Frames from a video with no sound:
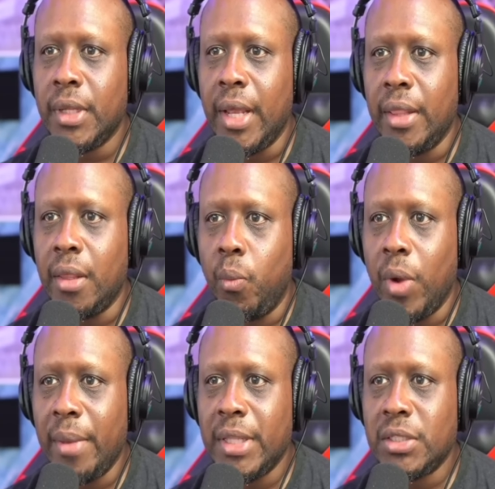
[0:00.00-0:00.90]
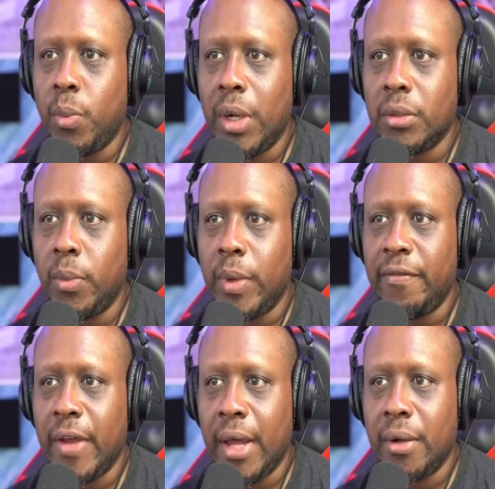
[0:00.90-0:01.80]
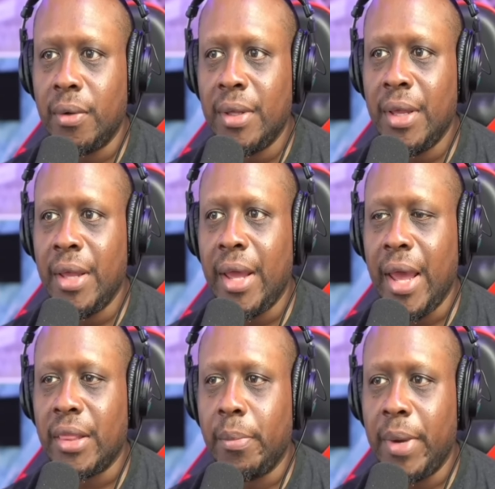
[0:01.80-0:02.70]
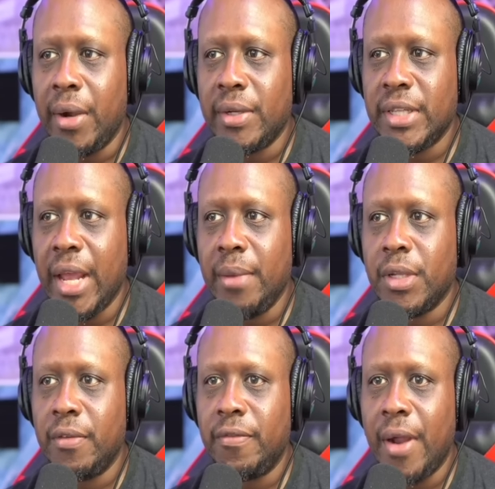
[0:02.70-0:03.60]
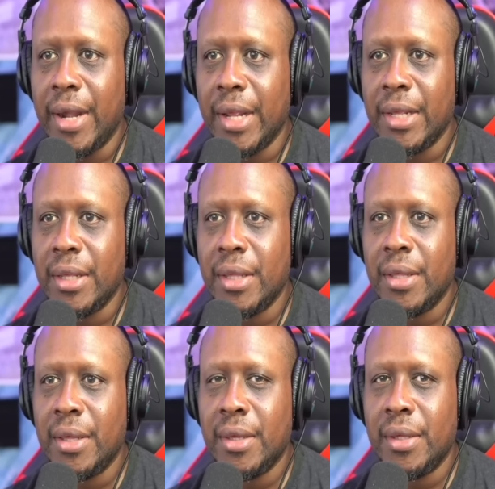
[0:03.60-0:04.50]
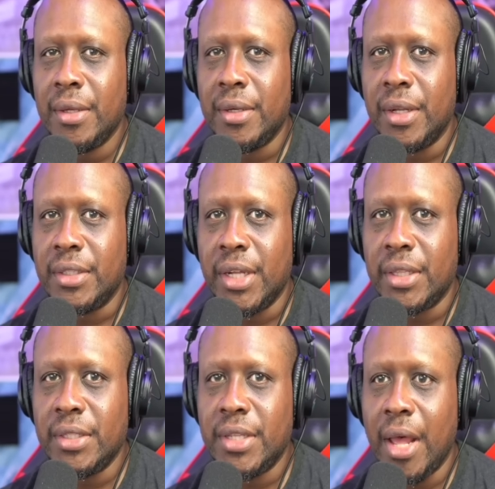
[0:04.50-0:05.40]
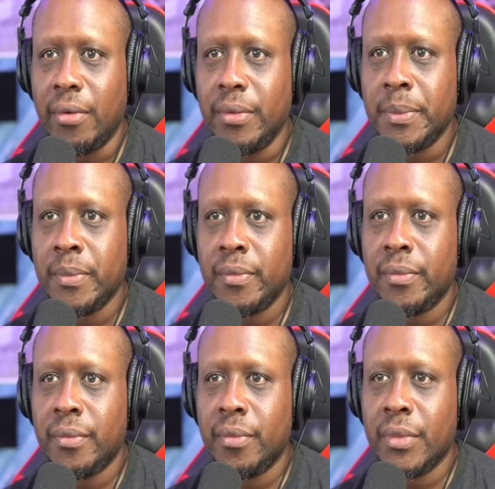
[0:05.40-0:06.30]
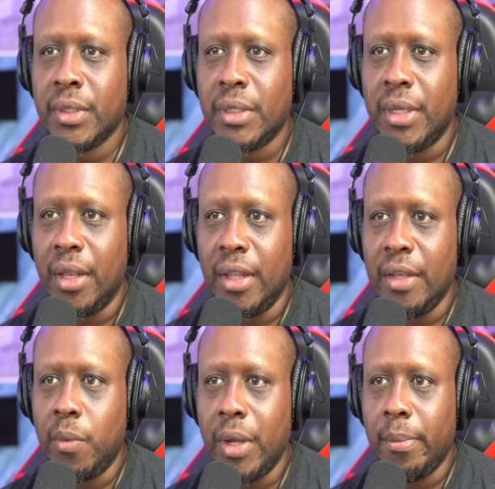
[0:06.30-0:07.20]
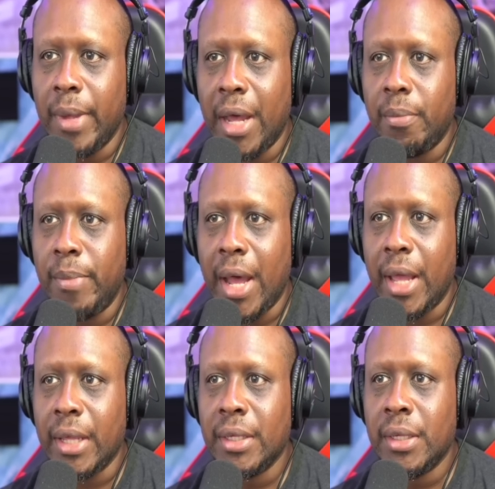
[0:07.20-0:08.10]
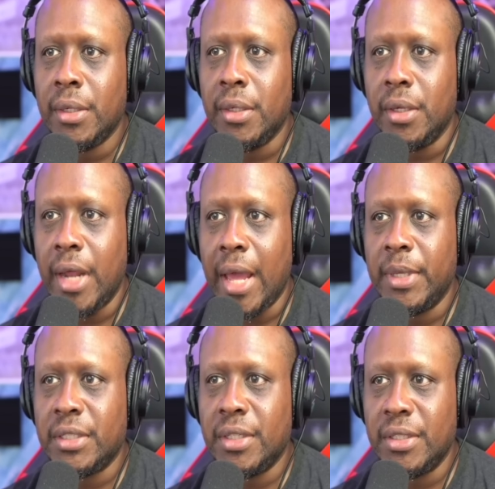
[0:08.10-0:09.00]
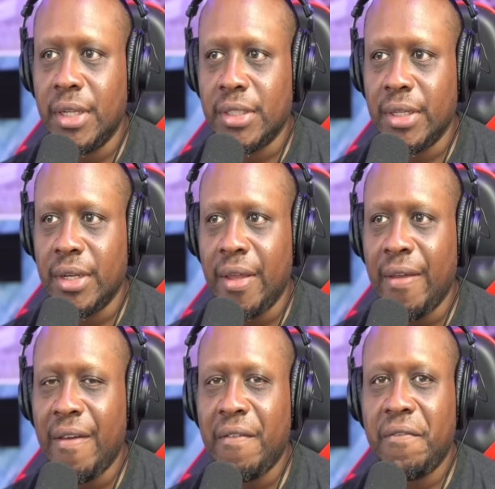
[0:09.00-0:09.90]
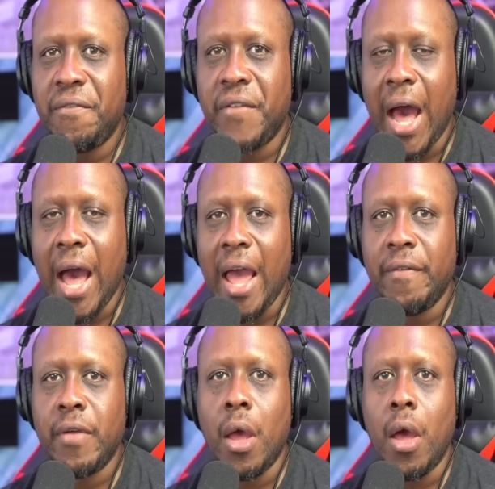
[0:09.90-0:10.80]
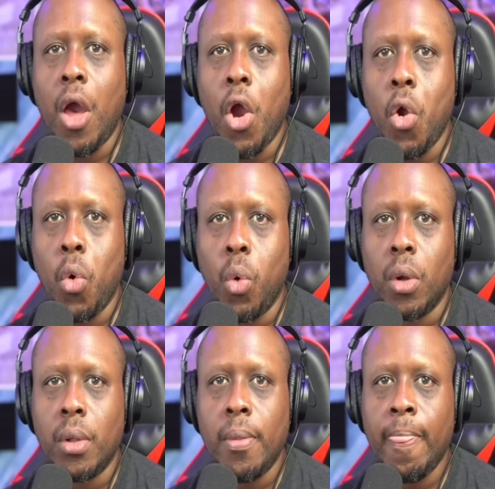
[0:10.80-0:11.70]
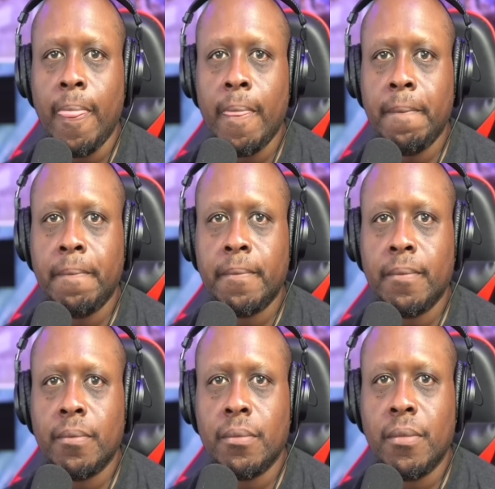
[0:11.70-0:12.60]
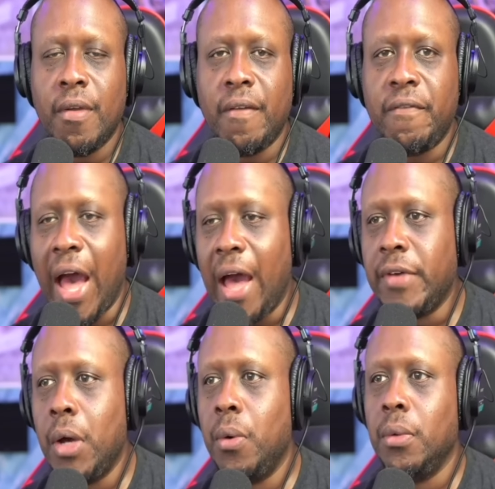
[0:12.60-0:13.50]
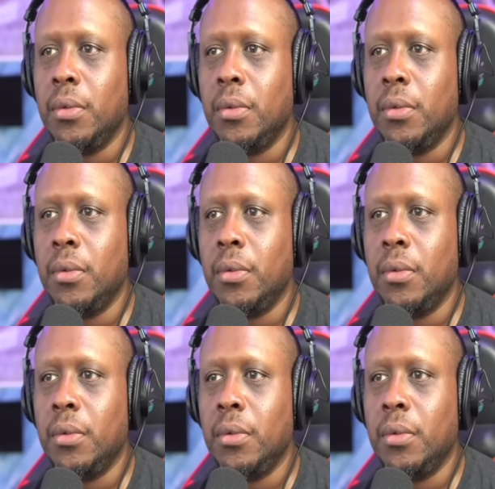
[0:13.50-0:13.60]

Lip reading: in the women's welterweight final at the Paris Games on Friday. Now check this out. Khelif won the bout by unanimous decision 5-0. 5-0.